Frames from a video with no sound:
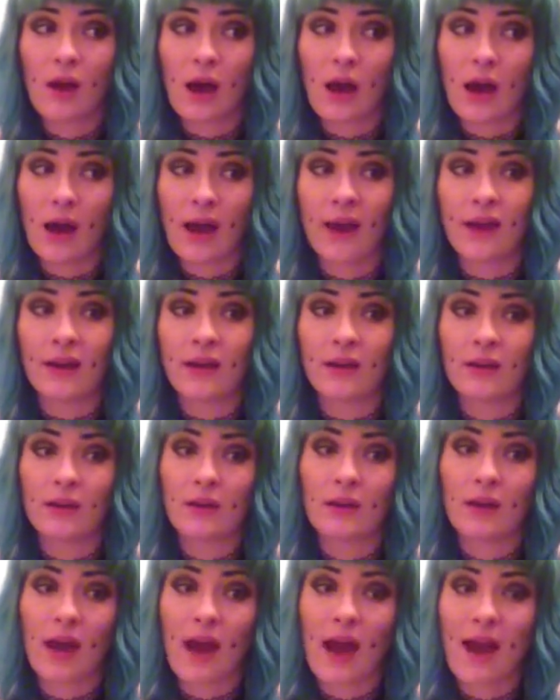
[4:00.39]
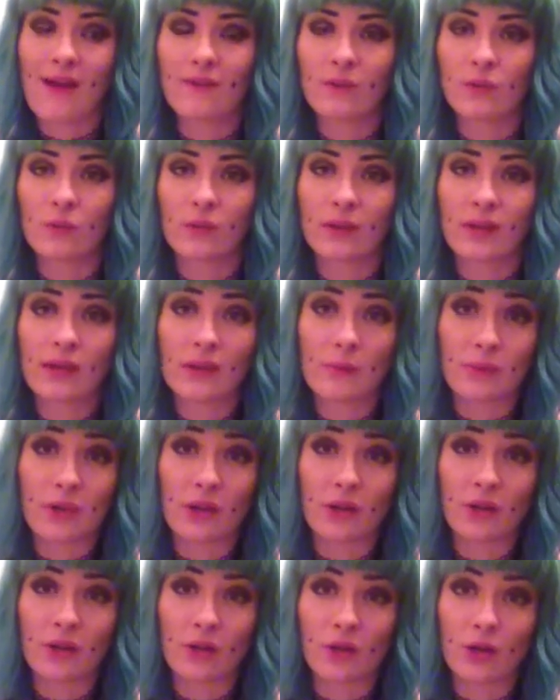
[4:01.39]
I haven't really
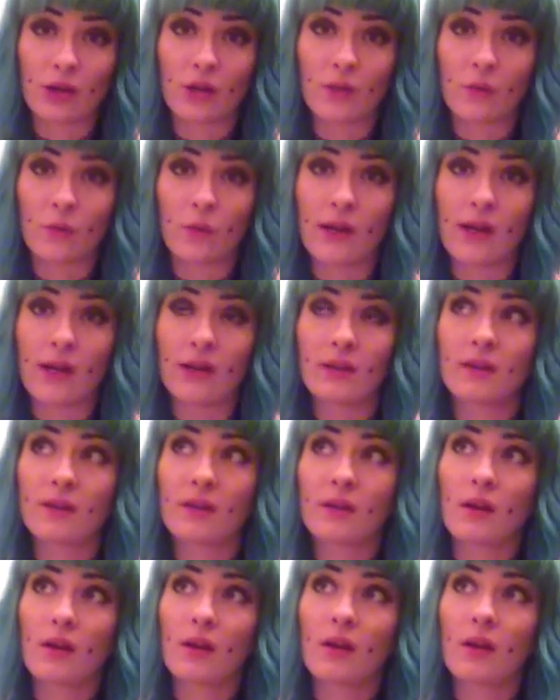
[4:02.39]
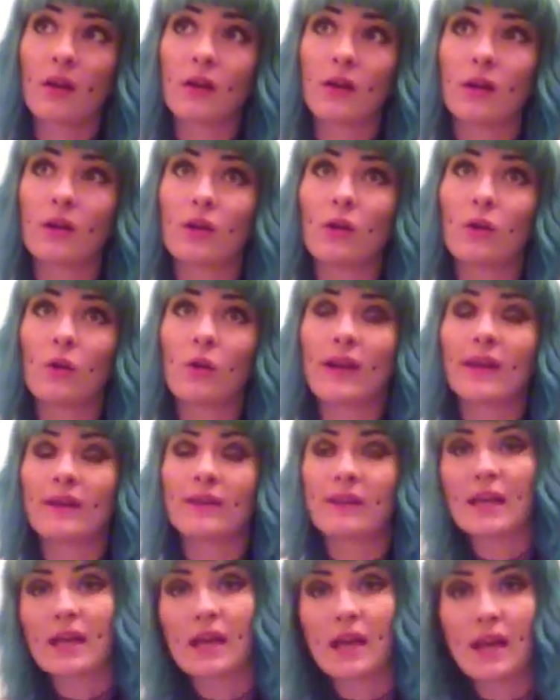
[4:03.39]
been good with, you know, like
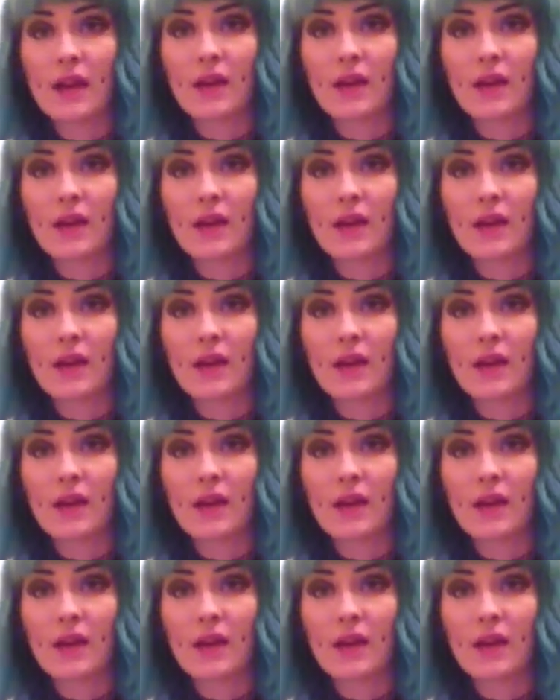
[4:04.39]
thinking